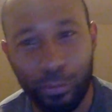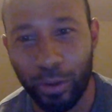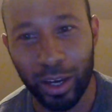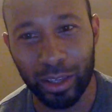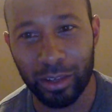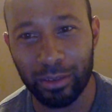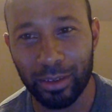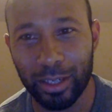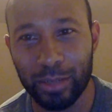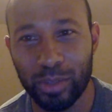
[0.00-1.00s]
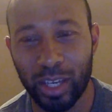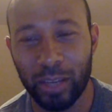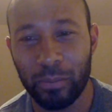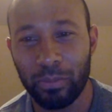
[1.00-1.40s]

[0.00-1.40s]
fucking you. You know what I'm saying?